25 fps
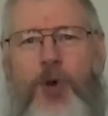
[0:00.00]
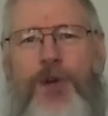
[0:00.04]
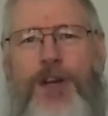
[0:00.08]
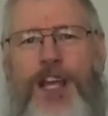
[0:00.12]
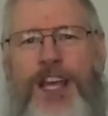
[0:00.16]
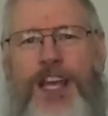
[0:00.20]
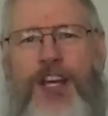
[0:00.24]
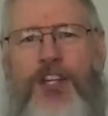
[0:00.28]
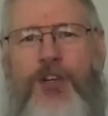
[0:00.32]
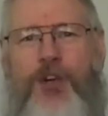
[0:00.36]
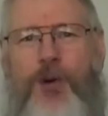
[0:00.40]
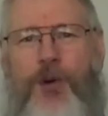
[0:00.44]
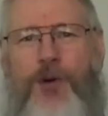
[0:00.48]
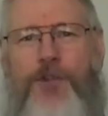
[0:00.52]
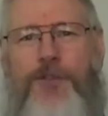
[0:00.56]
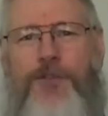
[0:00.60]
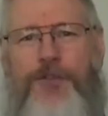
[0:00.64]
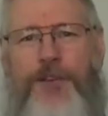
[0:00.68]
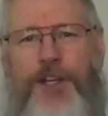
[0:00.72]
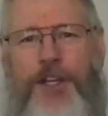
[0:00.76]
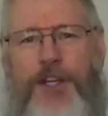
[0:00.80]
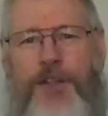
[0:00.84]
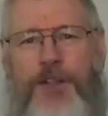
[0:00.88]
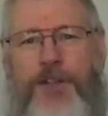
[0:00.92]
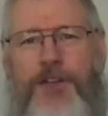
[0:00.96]
Moody and
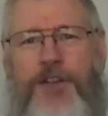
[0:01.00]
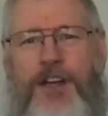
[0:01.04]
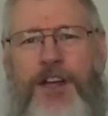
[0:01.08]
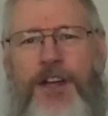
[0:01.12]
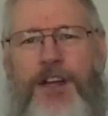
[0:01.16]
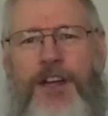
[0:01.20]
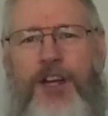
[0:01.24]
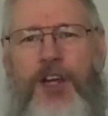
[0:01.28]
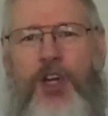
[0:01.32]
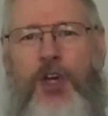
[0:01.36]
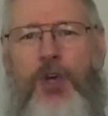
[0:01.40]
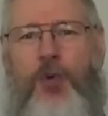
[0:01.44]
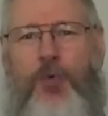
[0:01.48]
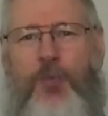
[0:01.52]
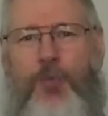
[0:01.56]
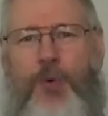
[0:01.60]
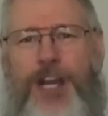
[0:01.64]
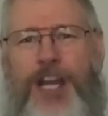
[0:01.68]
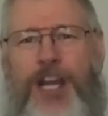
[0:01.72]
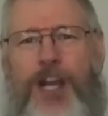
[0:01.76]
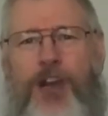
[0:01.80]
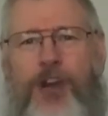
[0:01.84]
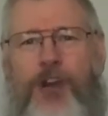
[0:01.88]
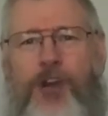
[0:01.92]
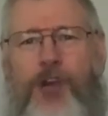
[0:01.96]
Northfield,
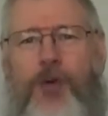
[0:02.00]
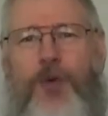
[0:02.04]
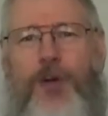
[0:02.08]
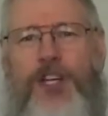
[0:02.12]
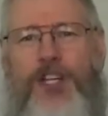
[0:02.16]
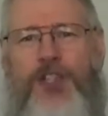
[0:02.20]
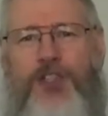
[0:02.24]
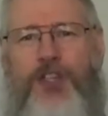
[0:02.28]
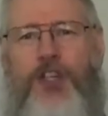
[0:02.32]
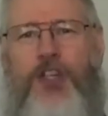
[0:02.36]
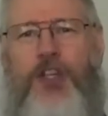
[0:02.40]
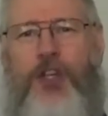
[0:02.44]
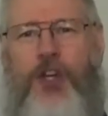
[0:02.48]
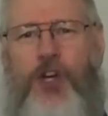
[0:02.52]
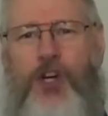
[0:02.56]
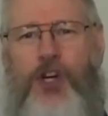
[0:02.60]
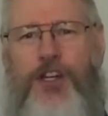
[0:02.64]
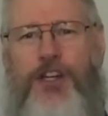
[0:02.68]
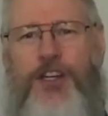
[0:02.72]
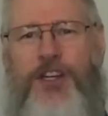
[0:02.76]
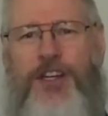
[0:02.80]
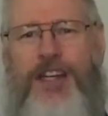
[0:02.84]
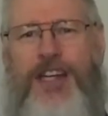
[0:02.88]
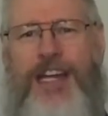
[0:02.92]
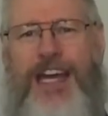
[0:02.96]
we are going to
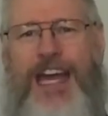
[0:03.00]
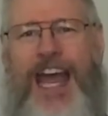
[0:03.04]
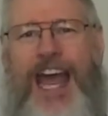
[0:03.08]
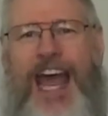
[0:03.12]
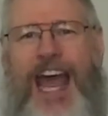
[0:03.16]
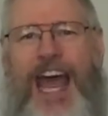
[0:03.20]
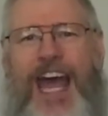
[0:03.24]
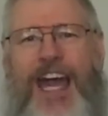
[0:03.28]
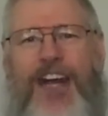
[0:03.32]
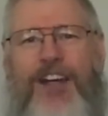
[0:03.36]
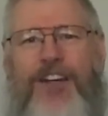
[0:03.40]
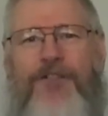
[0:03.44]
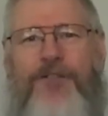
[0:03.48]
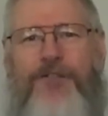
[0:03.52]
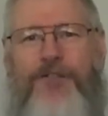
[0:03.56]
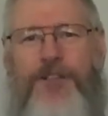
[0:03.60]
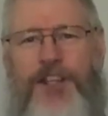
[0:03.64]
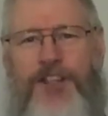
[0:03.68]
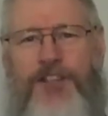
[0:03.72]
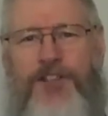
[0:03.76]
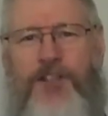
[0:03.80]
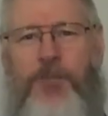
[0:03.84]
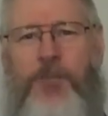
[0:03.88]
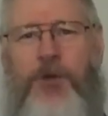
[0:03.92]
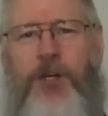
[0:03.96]
look at
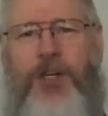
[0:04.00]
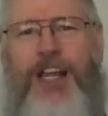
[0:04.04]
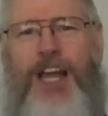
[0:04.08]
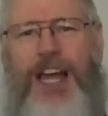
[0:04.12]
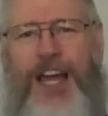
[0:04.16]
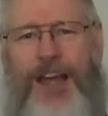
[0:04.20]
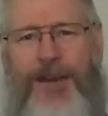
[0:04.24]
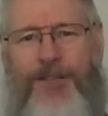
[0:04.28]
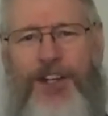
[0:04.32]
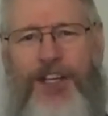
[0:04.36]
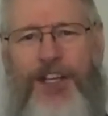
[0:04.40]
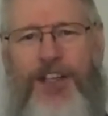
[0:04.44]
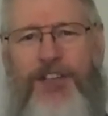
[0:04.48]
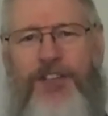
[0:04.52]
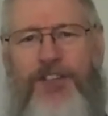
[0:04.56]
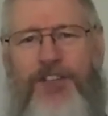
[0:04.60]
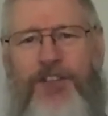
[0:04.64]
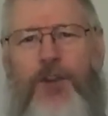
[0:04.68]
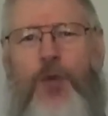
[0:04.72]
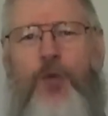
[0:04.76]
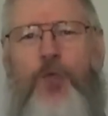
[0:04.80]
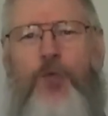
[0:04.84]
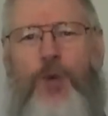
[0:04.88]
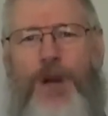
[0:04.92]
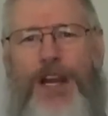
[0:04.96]
visible
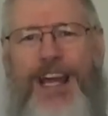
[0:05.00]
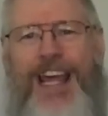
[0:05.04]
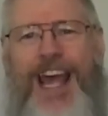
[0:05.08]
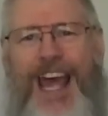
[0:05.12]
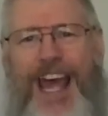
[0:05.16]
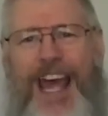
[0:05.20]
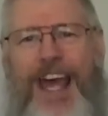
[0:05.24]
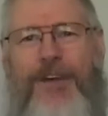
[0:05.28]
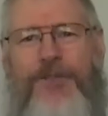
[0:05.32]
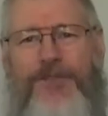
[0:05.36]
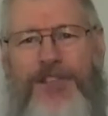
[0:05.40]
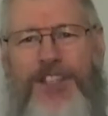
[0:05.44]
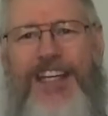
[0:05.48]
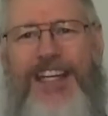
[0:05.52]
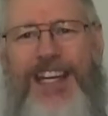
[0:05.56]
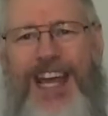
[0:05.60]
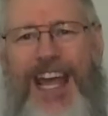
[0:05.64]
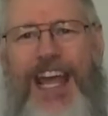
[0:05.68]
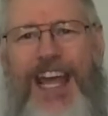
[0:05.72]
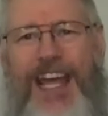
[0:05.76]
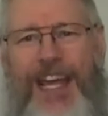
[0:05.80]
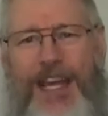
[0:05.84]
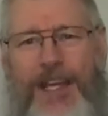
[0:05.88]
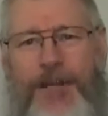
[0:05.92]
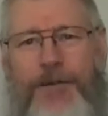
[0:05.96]
evidence we have
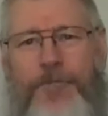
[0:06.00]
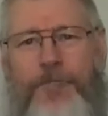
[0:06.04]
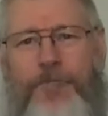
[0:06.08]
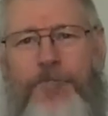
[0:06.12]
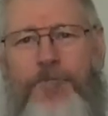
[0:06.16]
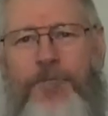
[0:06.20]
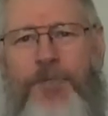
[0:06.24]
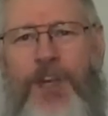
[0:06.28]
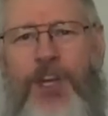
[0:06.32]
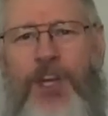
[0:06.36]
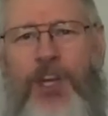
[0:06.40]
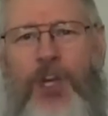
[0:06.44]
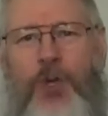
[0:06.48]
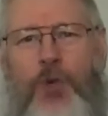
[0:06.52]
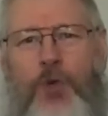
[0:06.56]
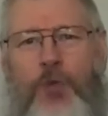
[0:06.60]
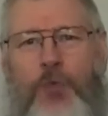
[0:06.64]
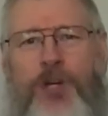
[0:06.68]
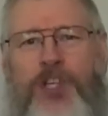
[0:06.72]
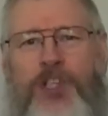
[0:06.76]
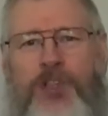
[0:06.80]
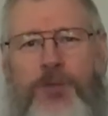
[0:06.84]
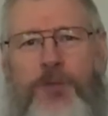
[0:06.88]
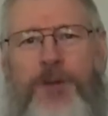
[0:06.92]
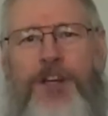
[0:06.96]
today,
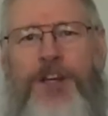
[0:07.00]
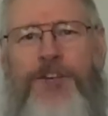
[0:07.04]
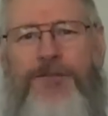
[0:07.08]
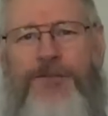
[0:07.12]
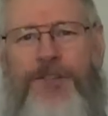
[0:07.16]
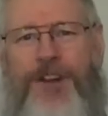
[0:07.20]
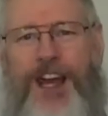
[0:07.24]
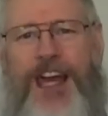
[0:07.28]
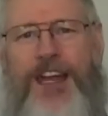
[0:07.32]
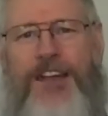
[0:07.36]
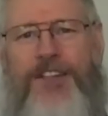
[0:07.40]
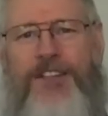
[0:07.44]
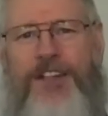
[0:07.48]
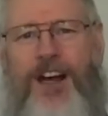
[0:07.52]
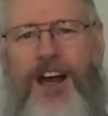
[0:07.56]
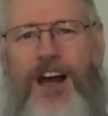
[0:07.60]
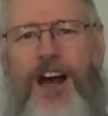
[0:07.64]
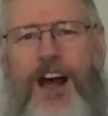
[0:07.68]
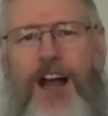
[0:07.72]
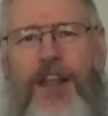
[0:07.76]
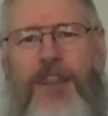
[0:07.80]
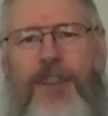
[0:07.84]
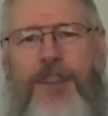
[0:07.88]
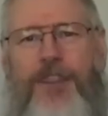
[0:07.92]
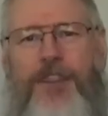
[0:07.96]
which reflect
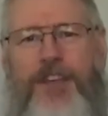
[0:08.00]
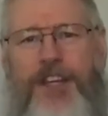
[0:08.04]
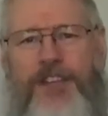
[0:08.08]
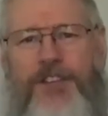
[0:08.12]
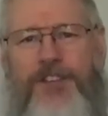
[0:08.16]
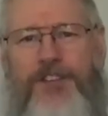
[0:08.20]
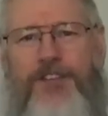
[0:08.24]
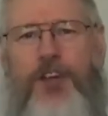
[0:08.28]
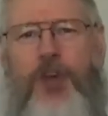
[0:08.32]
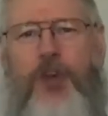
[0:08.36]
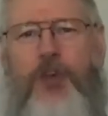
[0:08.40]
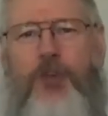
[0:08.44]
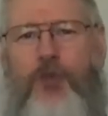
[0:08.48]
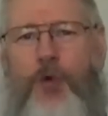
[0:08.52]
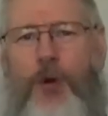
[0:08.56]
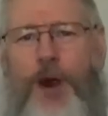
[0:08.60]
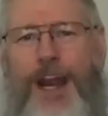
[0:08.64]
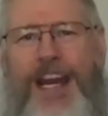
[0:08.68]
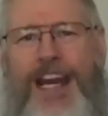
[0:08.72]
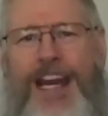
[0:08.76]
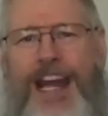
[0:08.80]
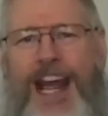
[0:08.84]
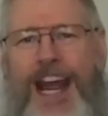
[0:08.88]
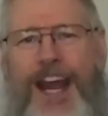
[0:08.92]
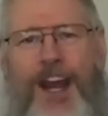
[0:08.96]
on this
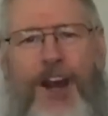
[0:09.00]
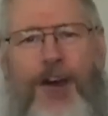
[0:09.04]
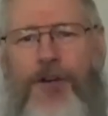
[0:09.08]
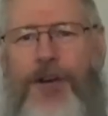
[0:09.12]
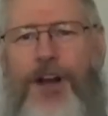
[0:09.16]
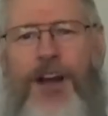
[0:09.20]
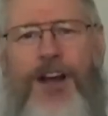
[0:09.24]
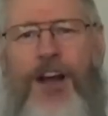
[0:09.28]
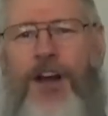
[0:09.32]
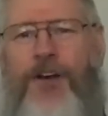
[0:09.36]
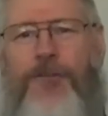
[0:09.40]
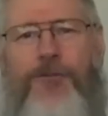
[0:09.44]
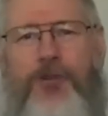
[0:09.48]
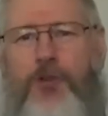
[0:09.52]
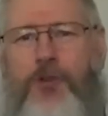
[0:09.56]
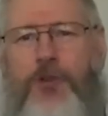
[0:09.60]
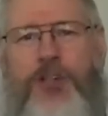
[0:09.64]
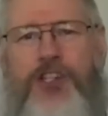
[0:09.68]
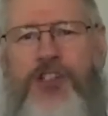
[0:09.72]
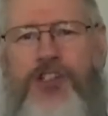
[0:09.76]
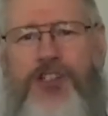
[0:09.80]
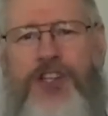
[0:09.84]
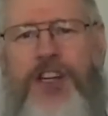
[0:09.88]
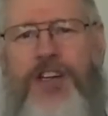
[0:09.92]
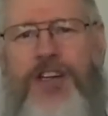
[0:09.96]
great era of
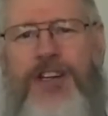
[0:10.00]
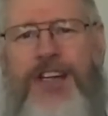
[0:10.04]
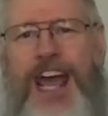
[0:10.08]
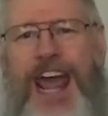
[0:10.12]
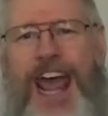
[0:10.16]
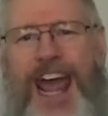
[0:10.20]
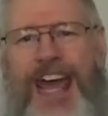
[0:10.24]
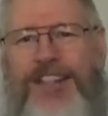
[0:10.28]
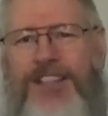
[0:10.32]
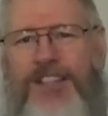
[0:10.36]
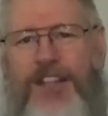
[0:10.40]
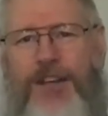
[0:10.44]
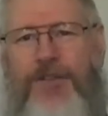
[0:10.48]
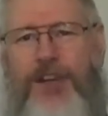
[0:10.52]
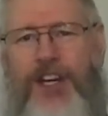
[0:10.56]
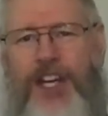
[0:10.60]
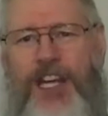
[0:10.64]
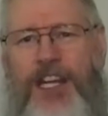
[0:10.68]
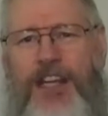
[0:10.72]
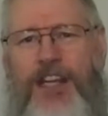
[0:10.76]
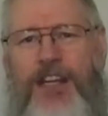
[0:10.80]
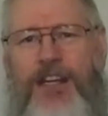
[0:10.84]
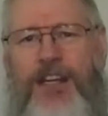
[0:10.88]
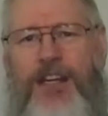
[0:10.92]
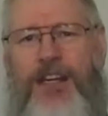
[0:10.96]
Christian
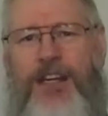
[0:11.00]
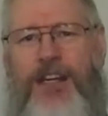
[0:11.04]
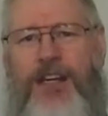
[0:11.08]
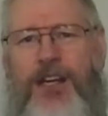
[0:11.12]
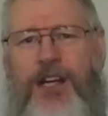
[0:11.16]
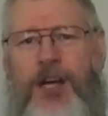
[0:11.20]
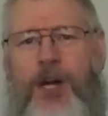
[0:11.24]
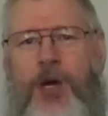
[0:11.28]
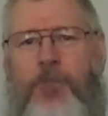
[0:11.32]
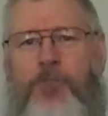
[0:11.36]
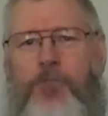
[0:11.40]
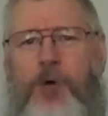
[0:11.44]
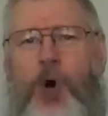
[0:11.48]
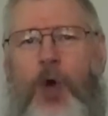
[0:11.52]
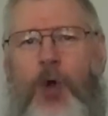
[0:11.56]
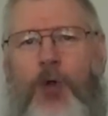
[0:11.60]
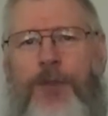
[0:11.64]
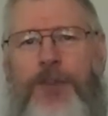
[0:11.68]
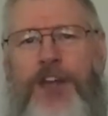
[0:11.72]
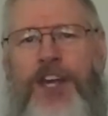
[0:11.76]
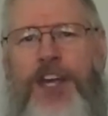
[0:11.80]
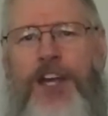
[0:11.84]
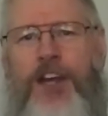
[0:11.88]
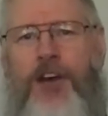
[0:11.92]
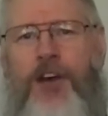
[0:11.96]
activity,
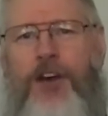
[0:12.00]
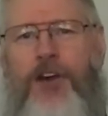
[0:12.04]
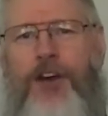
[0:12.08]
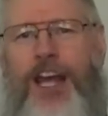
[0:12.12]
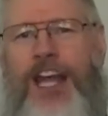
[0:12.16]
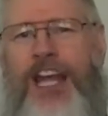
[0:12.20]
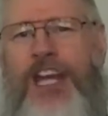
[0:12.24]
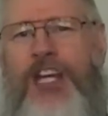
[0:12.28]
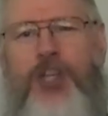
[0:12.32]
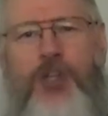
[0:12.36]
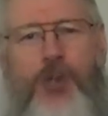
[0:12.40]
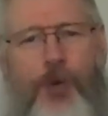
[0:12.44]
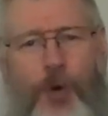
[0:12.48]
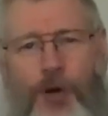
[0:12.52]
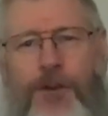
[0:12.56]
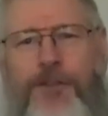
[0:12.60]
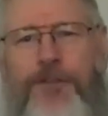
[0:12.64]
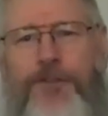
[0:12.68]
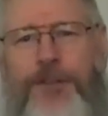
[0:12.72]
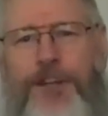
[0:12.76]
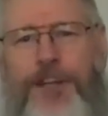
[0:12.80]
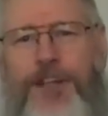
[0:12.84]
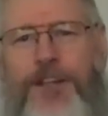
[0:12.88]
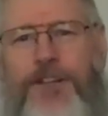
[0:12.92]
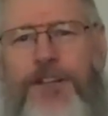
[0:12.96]
both here in
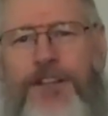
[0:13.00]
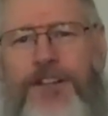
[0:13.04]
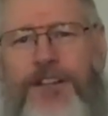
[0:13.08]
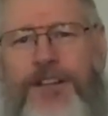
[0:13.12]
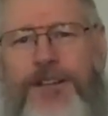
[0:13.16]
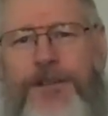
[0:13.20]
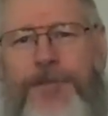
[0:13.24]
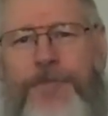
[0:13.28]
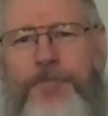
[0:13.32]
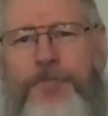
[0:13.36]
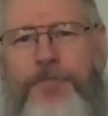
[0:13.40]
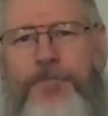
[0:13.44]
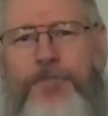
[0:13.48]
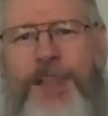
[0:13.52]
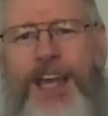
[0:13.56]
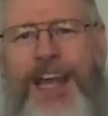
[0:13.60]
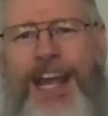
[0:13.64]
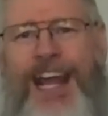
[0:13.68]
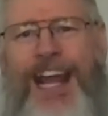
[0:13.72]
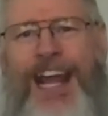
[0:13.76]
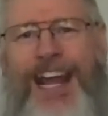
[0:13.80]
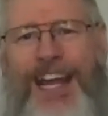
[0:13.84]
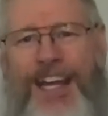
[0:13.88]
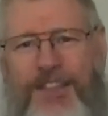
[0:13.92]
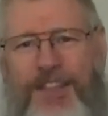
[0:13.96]
Northfield
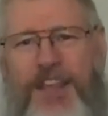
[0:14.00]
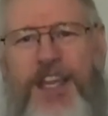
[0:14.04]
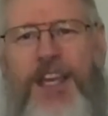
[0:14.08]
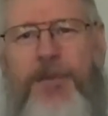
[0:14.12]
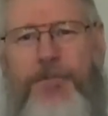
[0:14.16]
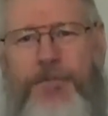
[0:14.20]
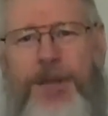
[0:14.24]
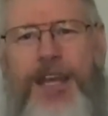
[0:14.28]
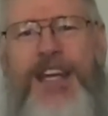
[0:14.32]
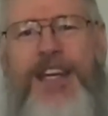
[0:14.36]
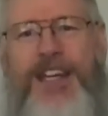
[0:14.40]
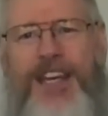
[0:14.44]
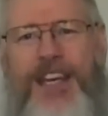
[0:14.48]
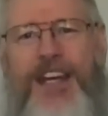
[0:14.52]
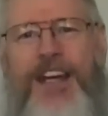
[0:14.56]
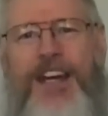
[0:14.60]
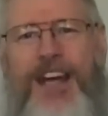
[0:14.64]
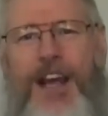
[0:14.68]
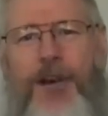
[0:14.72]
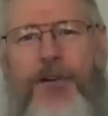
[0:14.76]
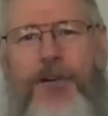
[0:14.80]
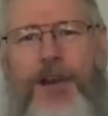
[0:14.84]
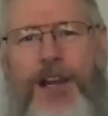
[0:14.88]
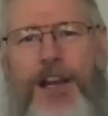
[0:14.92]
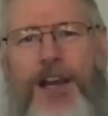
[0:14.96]
and the immediate
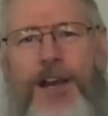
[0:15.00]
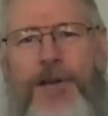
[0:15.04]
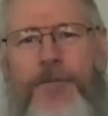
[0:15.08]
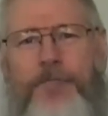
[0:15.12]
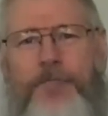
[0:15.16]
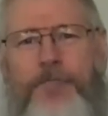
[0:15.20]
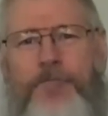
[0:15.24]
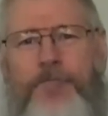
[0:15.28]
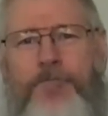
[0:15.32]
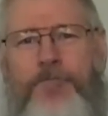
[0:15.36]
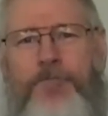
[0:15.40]
area.